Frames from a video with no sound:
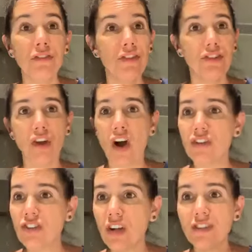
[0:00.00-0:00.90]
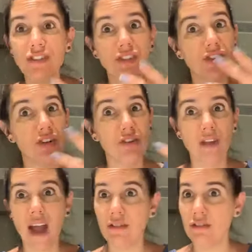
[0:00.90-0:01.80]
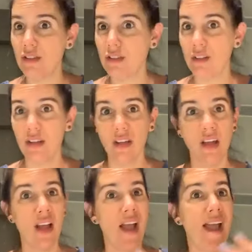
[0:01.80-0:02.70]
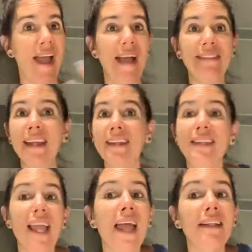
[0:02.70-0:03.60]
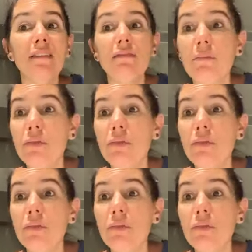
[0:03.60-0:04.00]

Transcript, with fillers: the dog starts to turn around. And then at the end of the